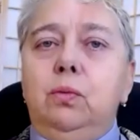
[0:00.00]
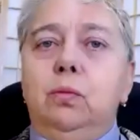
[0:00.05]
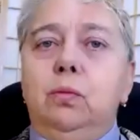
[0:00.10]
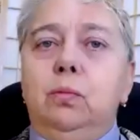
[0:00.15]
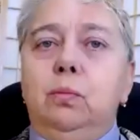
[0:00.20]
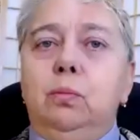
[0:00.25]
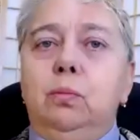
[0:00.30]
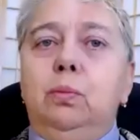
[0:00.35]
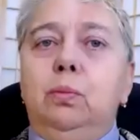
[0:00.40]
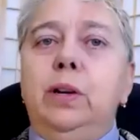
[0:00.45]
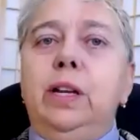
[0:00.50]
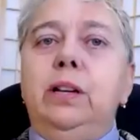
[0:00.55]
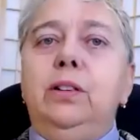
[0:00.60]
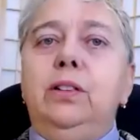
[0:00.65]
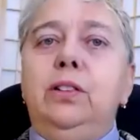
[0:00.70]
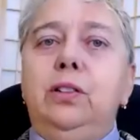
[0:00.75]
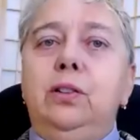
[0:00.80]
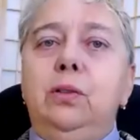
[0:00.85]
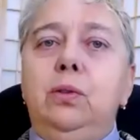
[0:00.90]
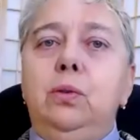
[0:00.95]
bring
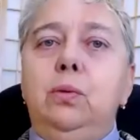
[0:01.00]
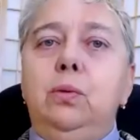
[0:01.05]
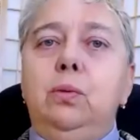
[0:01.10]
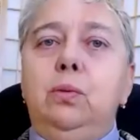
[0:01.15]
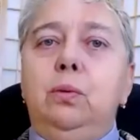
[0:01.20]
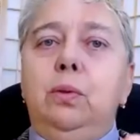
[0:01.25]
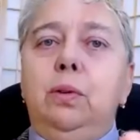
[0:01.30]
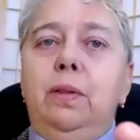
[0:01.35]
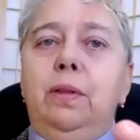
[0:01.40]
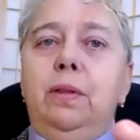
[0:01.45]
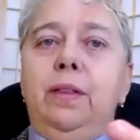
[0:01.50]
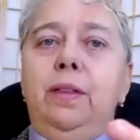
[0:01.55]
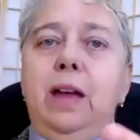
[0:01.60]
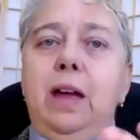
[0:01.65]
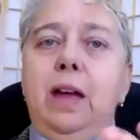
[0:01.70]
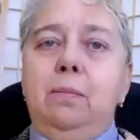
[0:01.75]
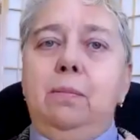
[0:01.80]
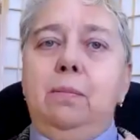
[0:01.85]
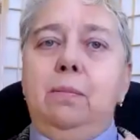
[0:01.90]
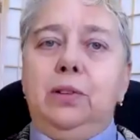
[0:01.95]
to
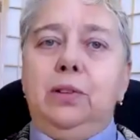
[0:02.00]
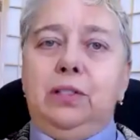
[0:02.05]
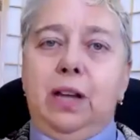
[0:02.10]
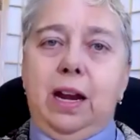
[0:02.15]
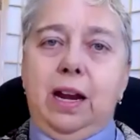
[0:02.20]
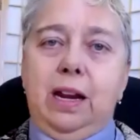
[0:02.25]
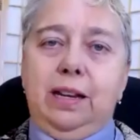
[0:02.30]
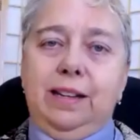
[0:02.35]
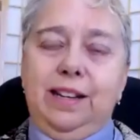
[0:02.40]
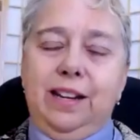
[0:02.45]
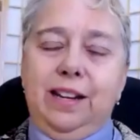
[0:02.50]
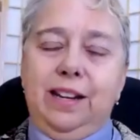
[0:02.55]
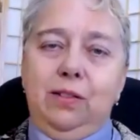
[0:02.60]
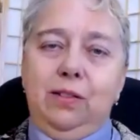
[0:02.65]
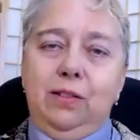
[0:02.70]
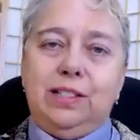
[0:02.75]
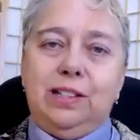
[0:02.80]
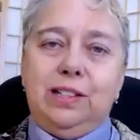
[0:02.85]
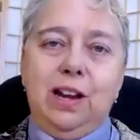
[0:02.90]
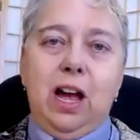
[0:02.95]
them saying,
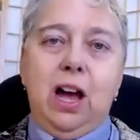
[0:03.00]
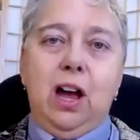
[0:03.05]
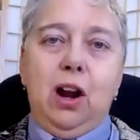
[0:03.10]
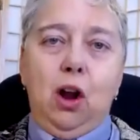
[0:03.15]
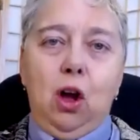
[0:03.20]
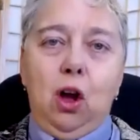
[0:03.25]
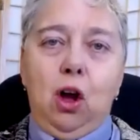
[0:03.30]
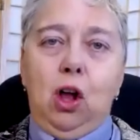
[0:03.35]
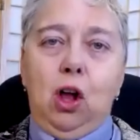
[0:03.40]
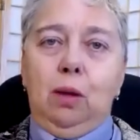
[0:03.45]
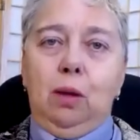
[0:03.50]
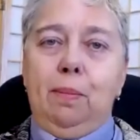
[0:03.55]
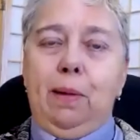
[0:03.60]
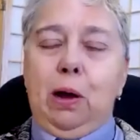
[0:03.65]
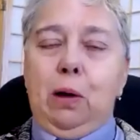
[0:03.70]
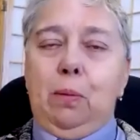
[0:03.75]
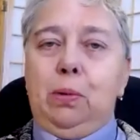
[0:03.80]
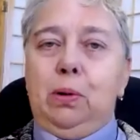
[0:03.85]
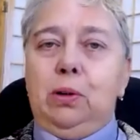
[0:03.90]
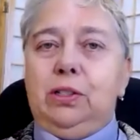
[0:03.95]
it's not all
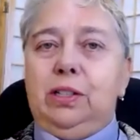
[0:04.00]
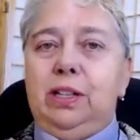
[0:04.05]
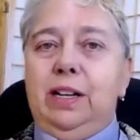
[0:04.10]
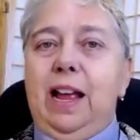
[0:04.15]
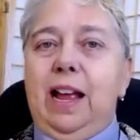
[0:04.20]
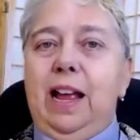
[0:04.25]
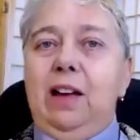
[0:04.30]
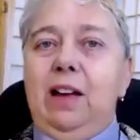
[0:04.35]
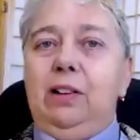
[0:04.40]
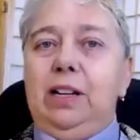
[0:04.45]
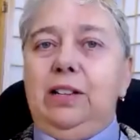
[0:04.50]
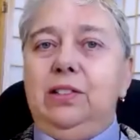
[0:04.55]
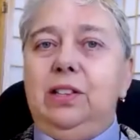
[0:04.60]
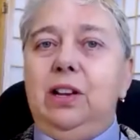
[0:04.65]
about personalities.